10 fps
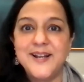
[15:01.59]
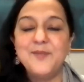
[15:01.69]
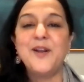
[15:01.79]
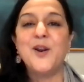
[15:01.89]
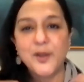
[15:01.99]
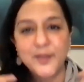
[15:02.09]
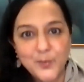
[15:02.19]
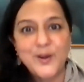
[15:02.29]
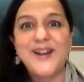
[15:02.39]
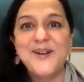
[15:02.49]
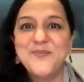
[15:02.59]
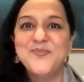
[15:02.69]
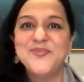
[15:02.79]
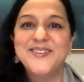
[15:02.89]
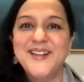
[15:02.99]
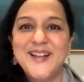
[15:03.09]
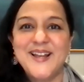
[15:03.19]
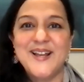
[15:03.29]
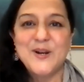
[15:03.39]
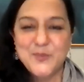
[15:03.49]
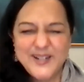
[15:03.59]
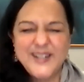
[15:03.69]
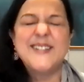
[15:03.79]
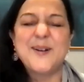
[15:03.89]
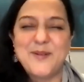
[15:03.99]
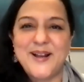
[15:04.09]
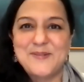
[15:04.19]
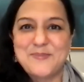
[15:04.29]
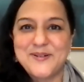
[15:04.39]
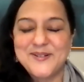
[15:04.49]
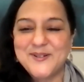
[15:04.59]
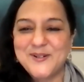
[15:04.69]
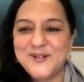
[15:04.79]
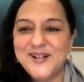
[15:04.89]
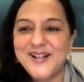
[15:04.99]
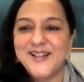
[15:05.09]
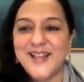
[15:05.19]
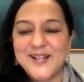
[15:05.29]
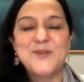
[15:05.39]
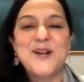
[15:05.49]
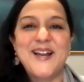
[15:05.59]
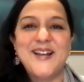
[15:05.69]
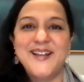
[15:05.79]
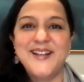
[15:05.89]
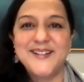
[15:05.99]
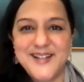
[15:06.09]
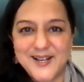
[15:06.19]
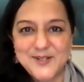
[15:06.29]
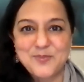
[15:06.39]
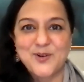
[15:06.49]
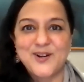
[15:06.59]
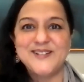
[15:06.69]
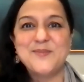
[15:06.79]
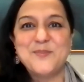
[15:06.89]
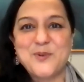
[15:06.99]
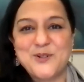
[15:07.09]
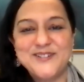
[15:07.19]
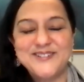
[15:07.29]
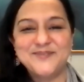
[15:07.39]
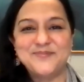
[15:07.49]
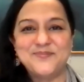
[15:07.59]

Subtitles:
And we are on the way. We need some help. So that's why I think the diaspora is important.